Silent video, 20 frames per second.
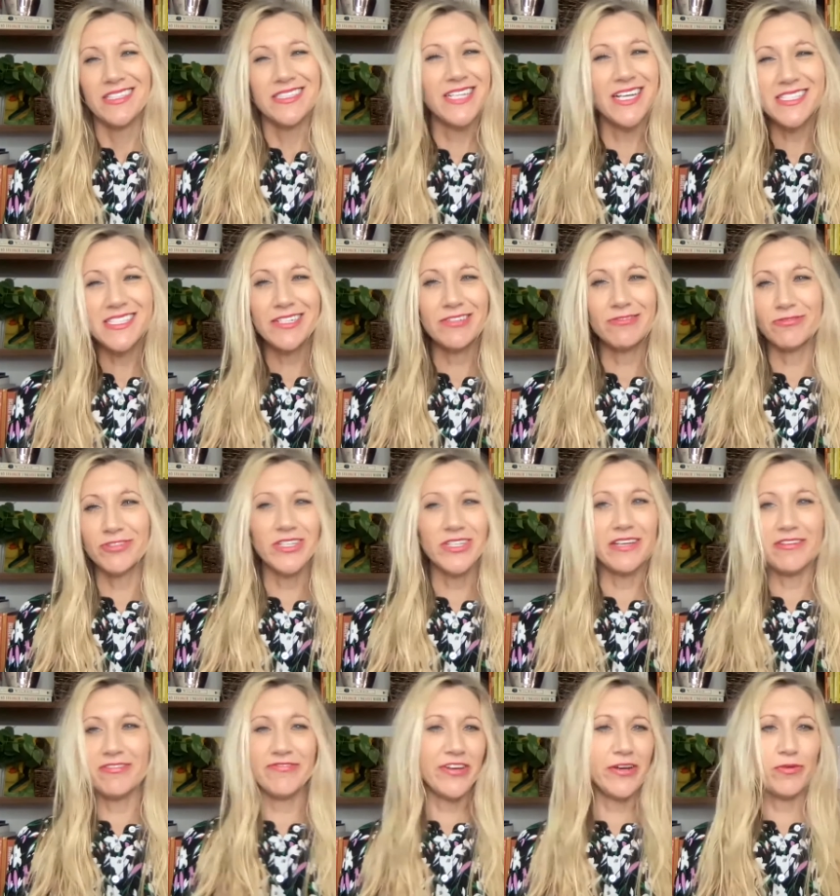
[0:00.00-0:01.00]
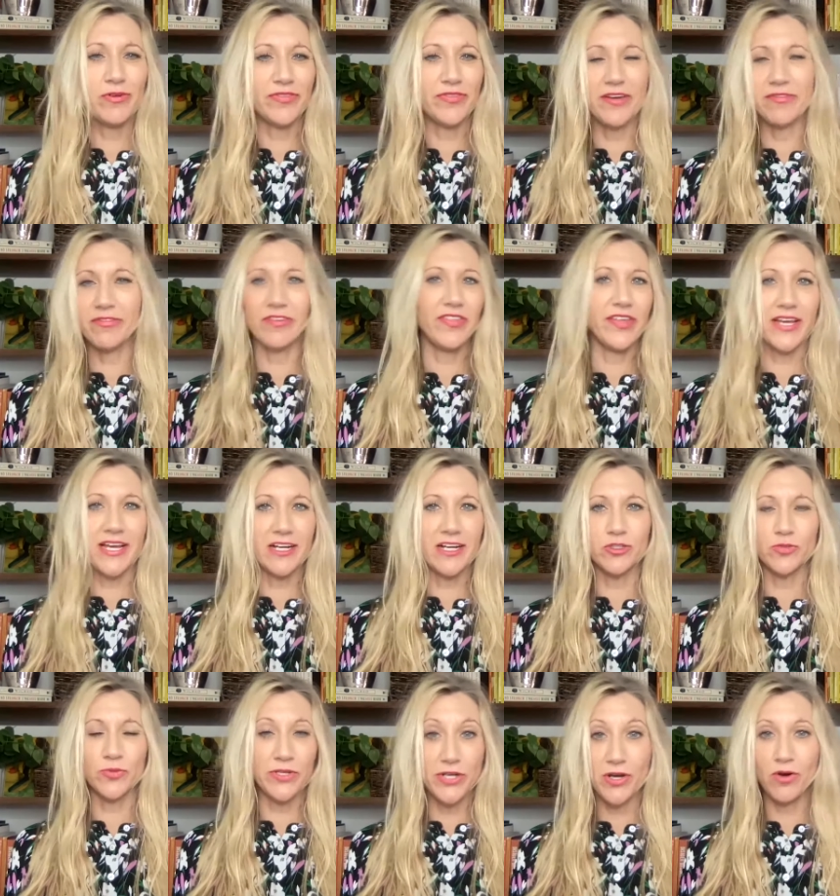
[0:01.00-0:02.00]
doesn't really fit with everything
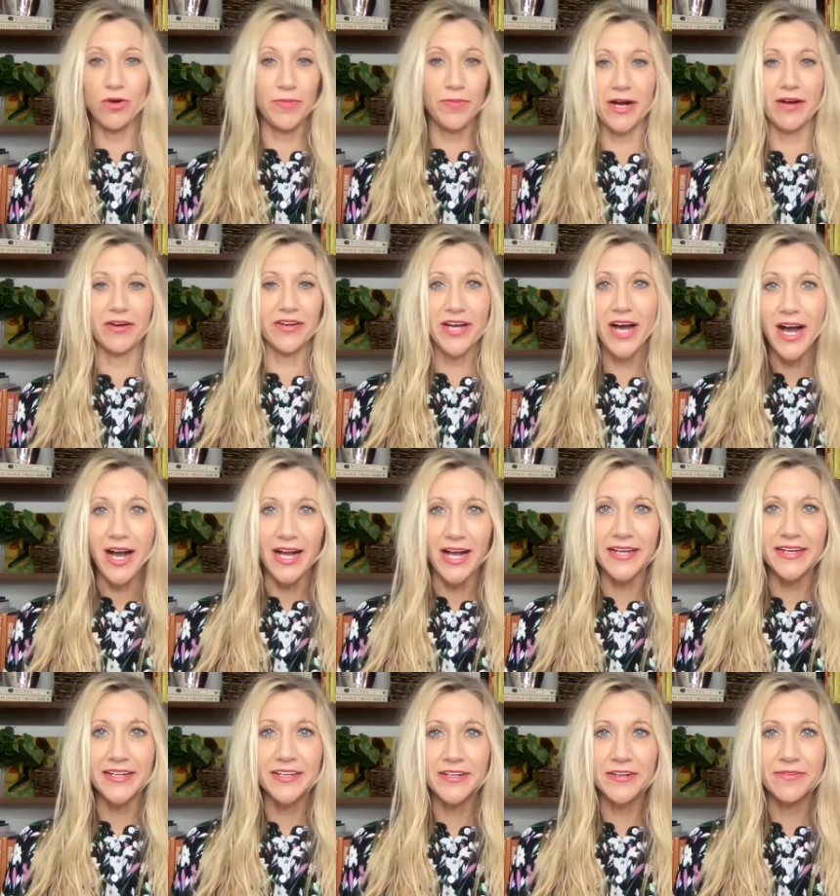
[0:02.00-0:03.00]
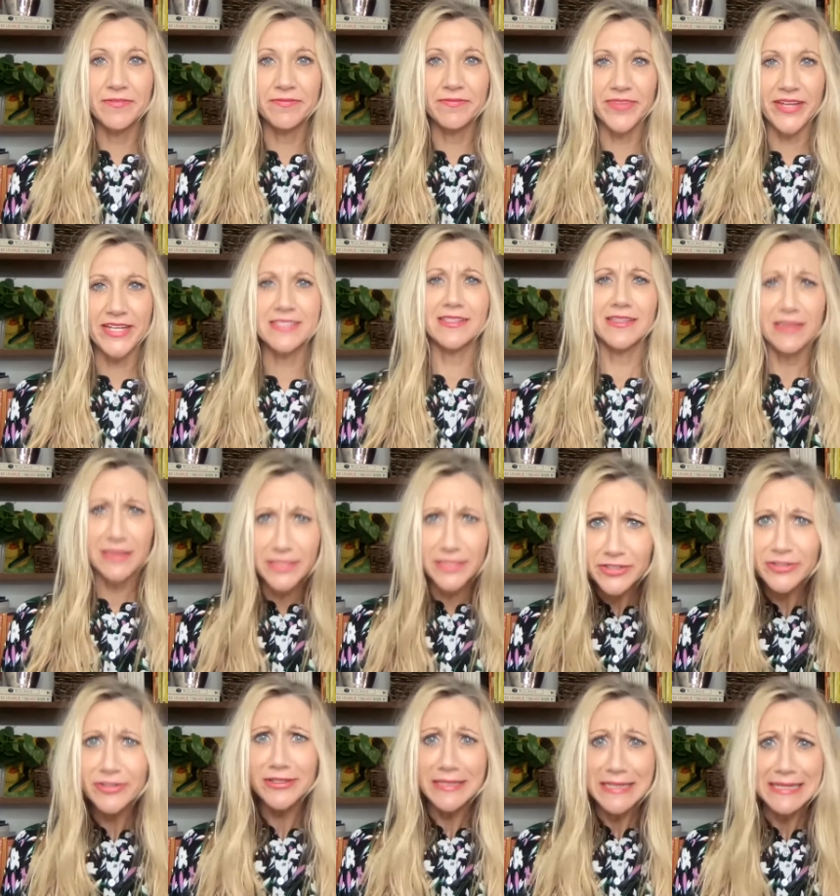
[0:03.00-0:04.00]
else we know about God. That's
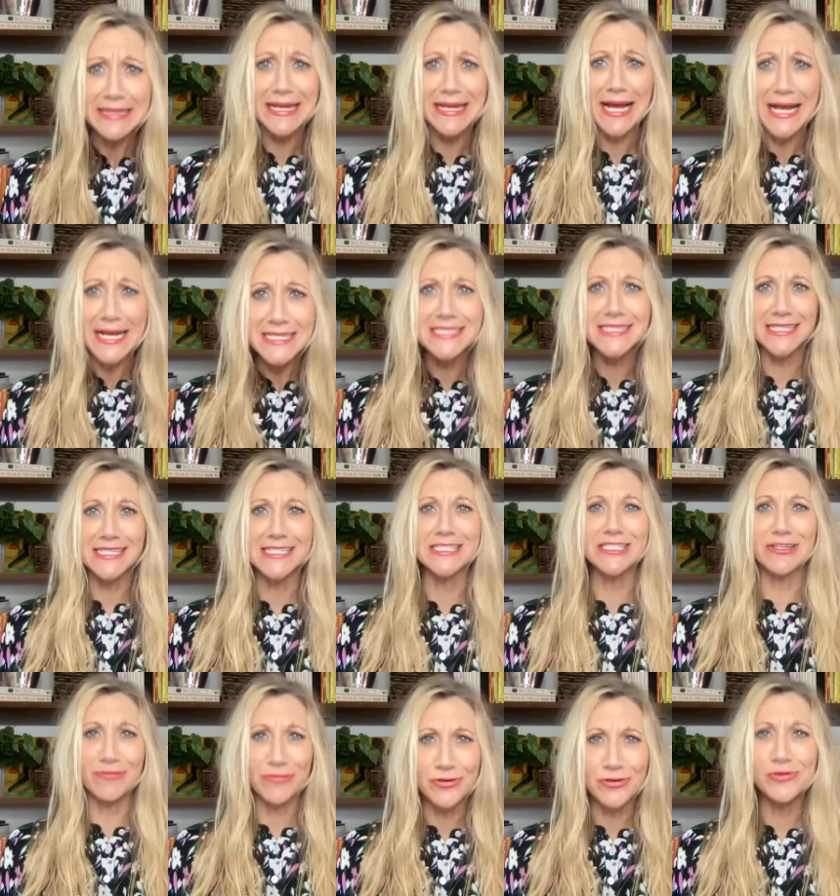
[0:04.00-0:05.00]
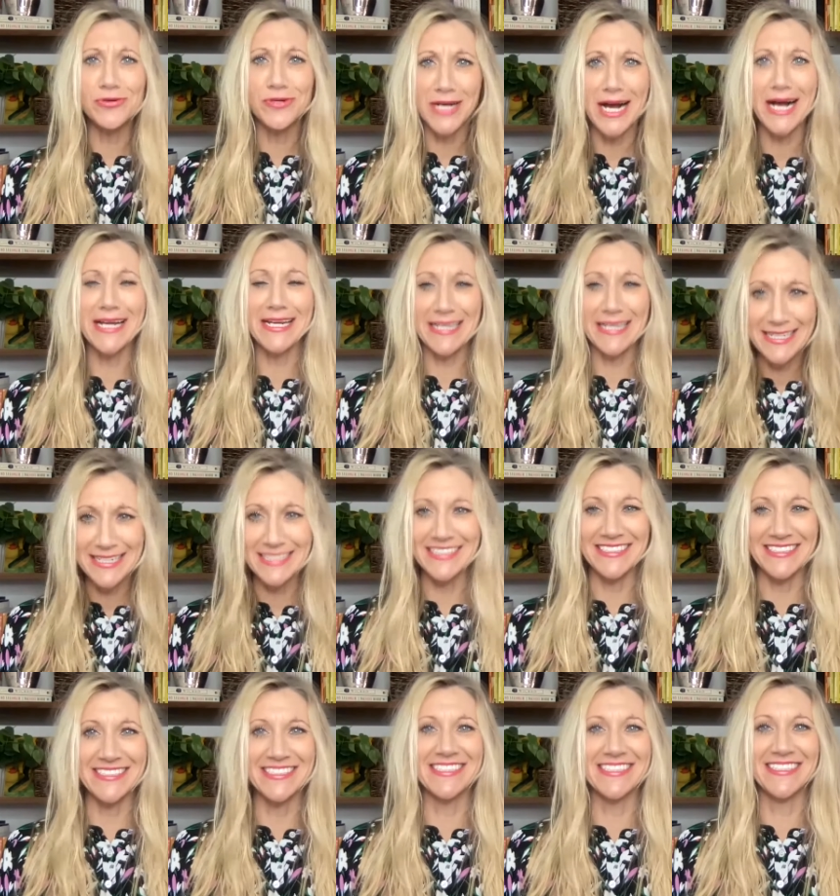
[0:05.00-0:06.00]
literally the essence of who God
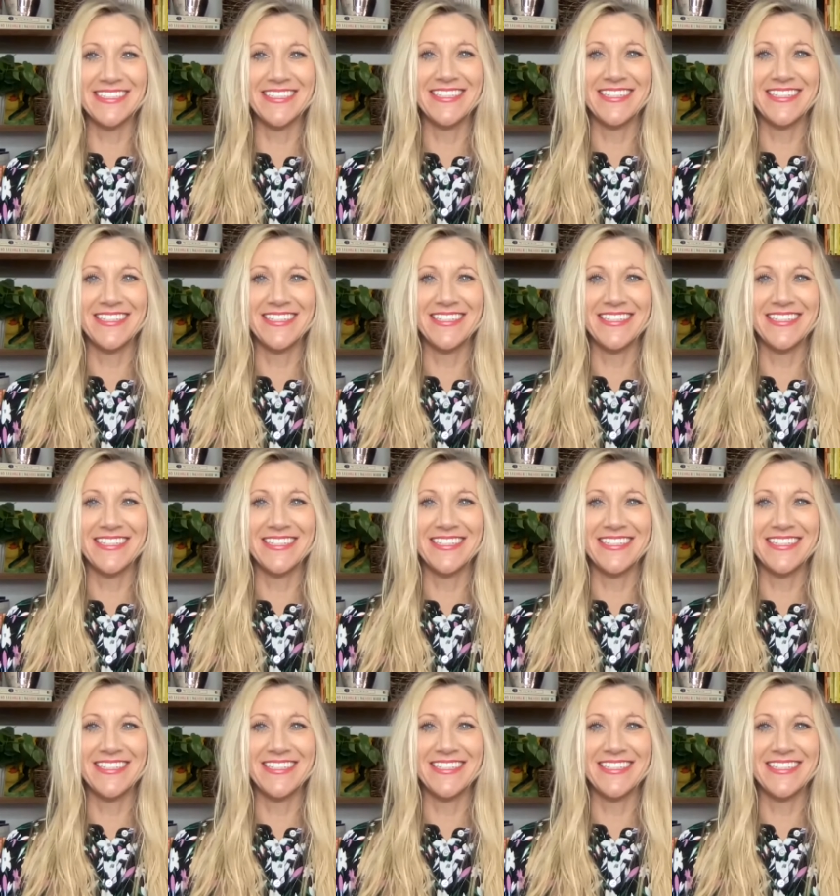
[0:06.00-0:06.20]
is.